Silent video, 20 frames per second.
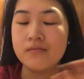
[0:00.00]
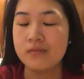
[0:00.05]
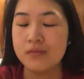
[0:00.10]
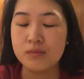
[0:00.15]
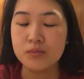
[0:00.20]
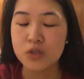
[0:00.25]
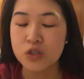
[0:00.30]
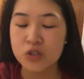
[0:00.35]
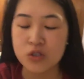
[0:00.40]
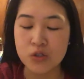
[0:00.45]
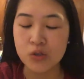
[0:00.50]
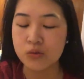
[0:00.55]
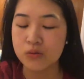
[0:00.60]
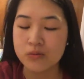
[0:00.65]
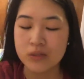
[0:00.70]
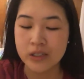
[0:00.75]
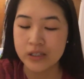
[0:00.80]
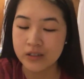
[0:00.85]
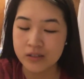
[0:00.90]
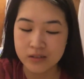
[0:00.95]
I'm just so,
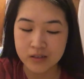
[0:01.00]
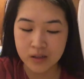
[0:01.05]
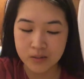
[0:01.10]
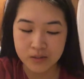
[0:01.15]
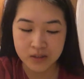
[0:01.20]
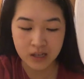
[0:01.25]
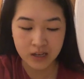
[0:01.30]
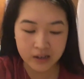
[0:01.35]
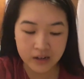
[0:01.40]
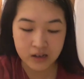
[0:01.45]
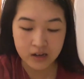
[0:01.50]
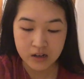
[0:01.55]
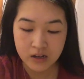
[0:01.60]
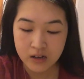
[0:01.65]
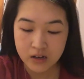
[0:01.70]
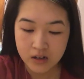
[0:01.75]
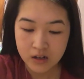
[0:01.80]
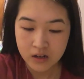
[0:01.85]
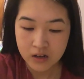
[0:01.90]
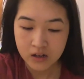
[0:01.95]
like, upset.
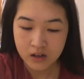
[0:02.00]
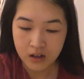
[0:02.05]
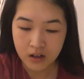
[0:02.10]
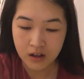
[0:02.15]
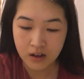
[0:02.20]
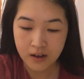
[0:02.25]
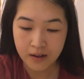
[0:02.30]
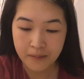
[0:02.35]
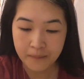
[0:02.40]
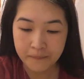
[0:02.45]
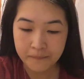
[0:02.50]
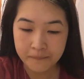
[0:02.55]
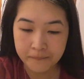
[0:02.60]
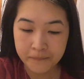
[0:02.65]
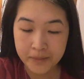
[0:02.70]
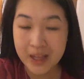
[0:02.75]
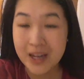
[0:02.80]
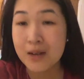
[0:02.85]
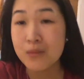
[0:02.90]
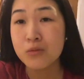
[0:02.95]

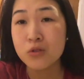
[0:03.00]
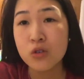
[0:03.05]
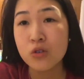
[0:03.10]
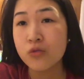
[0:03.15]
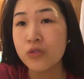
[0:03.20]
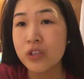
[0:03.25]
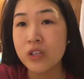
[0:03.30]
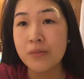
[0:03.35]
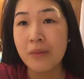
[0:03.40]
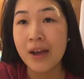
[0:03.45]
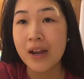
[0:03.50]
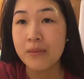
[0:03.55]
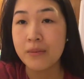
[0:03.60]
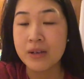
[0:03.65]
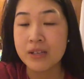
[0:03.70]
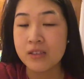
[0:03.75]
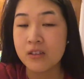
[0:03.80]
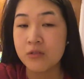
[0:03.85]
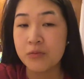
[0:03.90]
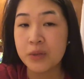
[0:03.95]
And I'm so really mad at
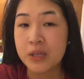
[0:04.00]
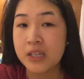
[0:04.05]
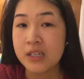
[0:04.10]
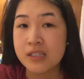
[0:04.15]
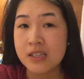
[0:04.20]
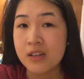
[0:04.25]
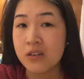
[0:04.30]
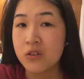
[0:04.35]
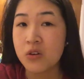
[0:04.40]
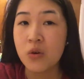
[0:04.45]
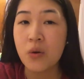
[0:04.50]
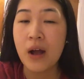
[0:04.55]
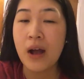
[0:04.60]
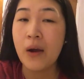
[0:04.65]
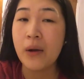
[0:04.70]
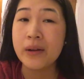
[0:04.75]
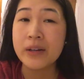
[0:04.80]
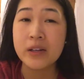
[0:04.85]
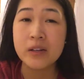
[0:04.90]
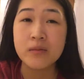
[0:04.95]
myself because I don't know
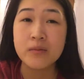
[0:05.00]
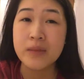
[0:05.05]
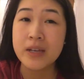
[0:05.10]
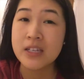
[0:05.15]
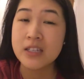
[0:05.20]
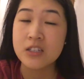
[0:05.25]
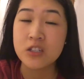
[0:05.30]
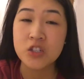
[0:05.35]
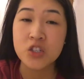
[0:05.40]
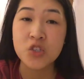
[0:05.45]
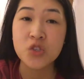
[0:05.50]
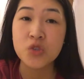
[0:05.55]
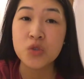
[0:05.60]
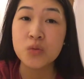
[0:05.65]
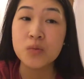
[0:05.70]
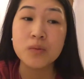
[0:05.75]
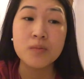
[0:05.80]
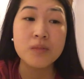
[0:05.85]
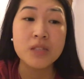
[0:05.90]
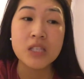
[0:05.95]
how I could make such a
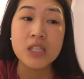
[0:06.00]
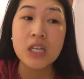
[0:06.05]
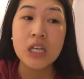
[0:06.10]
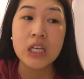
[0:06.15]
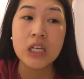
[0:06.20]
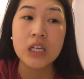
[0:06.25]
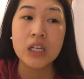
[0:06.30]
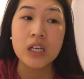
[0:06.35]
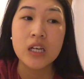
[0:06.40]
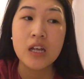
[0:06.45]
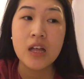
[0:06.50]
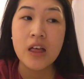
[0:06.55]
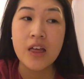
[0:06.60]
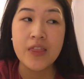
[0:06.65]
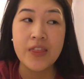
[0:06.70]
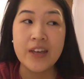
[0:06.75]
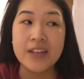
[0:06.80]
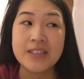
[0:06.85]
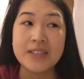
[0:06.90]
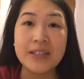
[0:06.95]
stupid mistake
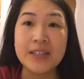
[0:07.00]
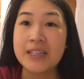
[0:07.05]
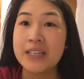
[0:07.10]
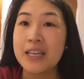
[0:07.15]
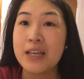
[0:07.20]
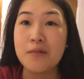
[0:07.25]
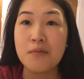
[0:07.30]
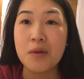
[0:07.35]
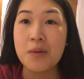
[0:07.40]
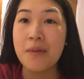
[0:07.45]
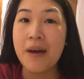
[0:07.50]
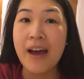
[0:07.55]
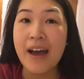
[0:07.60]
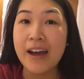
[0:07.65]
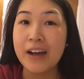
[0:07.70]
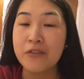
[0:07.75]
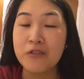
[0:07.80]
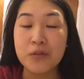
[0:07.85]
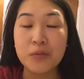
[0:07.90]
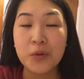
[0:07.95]
that's going to keep me
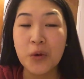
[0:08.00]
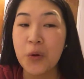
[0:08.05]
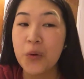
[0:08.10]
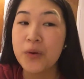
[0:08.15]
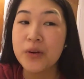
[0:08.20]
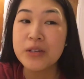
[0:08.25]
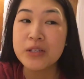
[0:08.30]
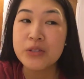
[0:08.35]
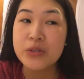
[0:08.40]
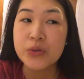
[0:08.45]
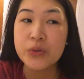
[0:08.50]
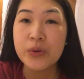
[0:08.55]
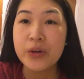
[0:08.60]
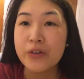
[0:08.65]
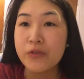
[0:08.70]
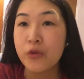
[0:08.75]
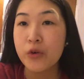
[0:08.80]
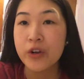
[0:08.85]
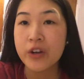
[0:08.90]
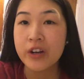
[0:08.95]
back from going to a
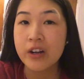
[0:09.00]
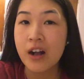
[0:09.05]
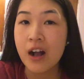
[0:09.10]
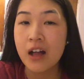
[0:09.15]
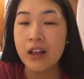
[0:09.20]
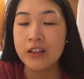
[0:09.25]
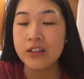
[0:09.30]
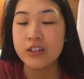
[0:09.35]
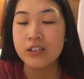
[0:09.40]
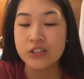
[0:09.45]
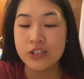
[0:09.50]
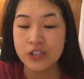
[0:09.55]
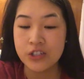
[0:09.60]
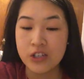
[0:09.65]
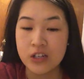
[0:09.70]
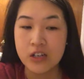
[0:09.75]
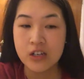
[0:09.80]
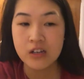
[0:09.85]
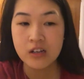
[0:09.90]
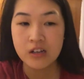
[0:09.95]
4-year college.
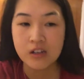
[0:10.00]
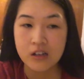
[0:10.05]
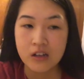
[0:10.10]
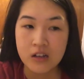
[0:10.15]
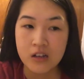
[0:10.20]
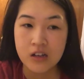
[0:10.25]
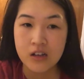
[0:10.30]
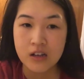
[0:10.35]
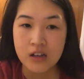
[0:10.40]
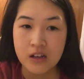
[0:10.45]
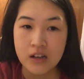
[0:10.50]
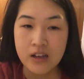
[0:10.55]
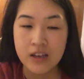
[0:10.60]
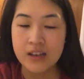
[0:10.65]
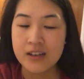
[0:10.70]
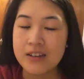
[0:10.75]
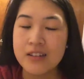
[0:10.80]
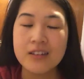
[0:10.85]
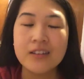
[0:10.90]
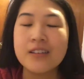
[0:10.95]

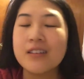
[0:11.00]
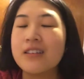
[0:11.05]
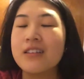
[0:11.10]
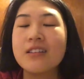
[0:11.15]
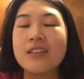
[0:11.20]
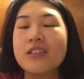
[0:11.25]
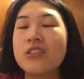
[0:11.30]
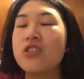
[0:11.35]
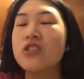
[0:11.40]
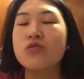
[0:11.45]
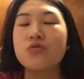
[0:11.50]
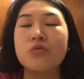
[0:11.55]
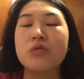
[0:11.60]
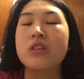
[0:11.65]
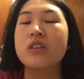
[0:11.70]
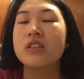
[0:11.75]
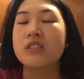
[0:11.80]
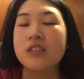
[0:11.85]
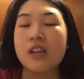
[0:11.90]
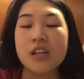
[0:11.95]
And it just
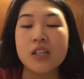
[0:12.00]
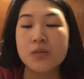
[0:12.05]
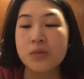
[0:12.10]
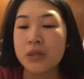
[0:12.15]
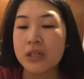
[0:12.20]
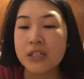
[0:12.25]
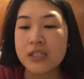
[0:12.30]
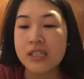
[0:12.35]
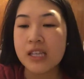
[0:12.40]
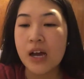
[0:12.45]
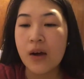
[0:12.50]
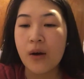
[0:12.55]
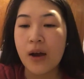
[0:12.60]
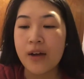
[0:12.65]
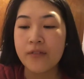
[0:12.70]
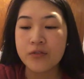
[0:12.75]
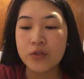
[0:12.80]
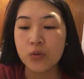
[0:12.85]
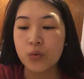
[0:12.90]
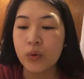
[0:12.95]
really sucks because now I
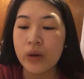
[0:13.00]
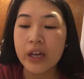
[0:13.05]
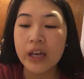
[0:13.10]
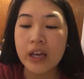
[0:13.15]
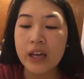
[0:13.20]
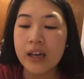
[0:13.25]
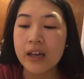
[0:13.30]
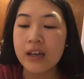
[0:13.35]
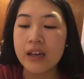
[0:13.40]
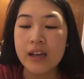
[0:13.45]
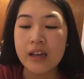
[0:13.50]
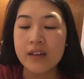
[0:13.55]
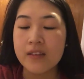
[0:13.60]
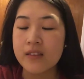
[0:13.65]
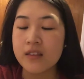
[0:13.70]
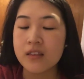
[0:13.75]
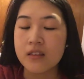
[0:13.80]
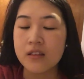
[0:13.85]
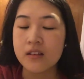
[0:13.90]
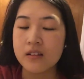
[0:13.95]
have to wait,
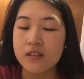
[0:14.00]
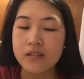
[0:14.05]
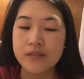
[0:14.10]
and,